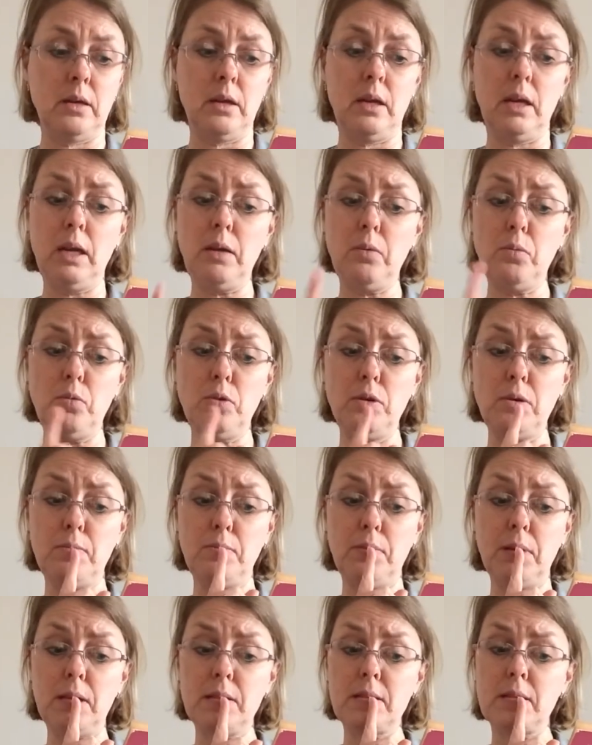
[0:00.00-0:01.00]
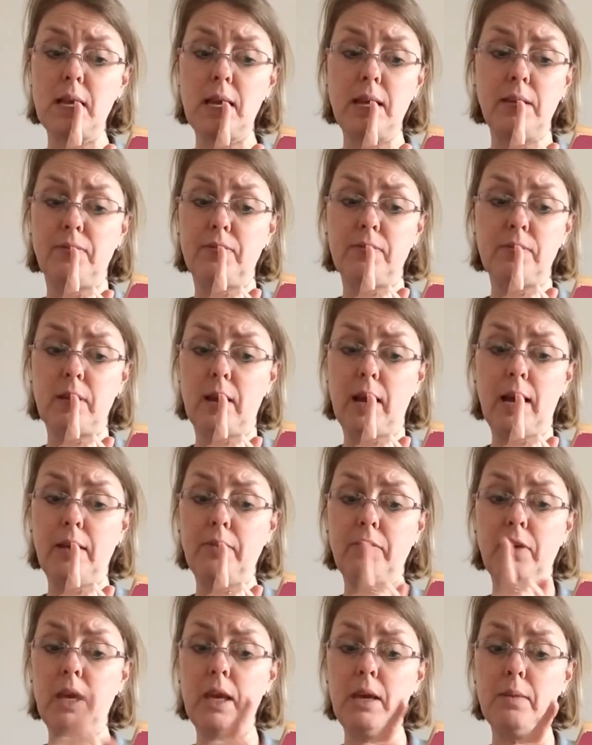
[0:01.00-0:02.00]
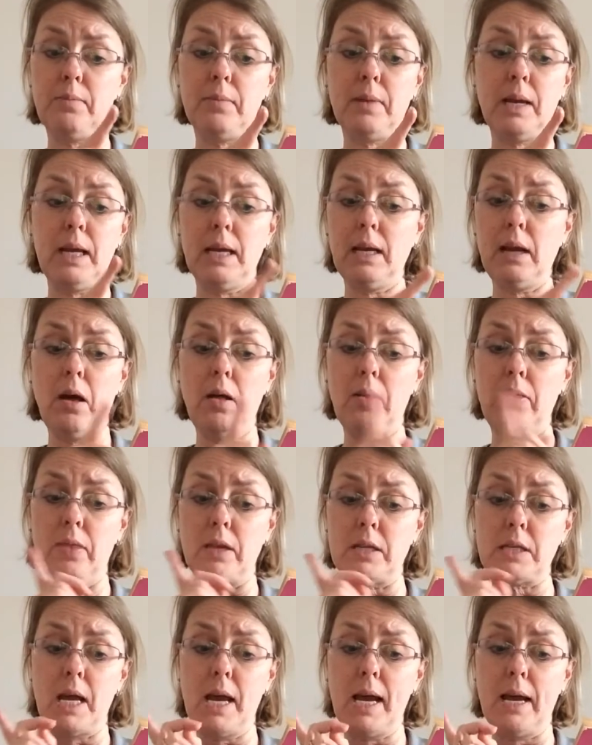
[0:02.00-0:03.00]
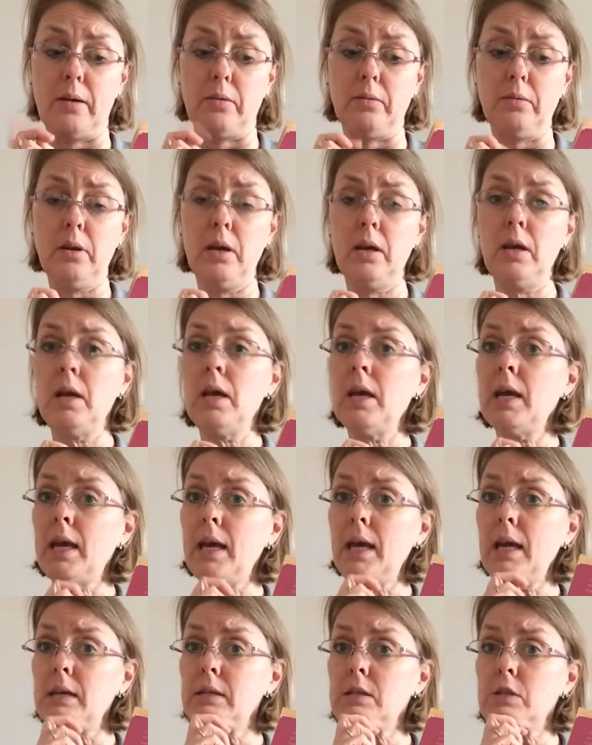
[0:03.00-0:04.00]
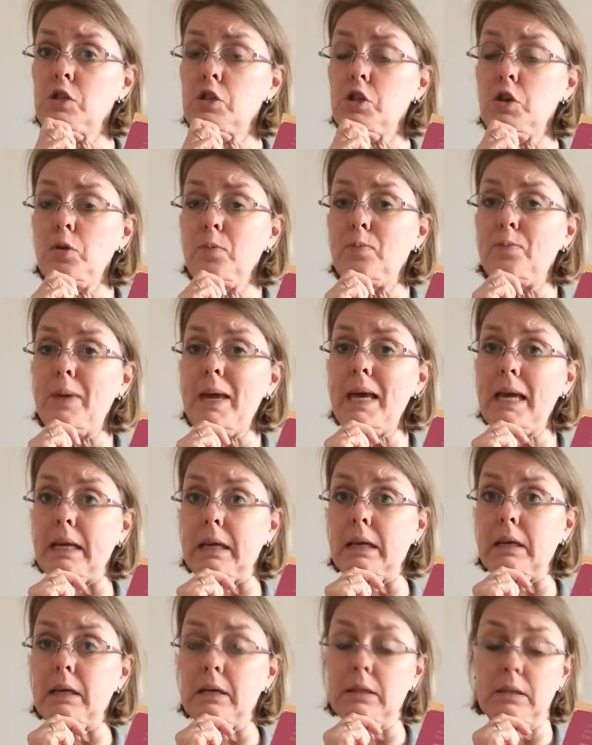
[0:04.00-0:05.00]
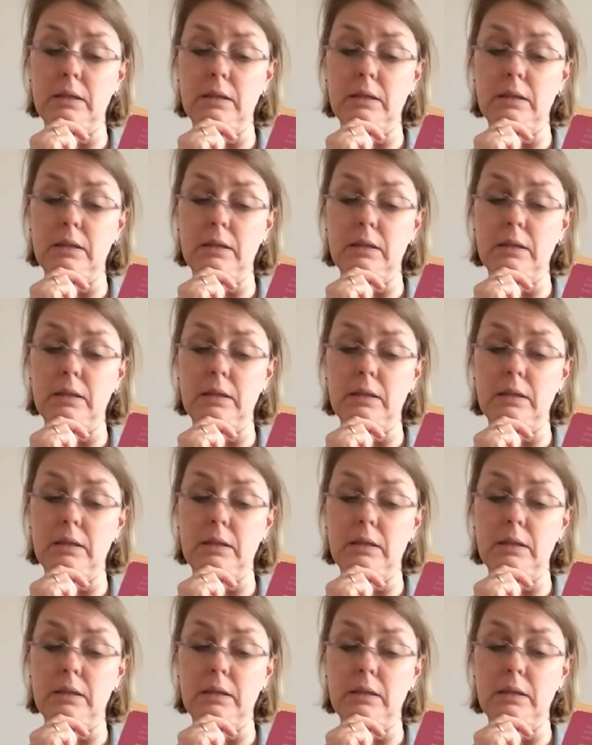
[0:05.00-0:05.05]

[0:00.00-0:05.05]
It wouldn't be safe to have him in the town. He is too big."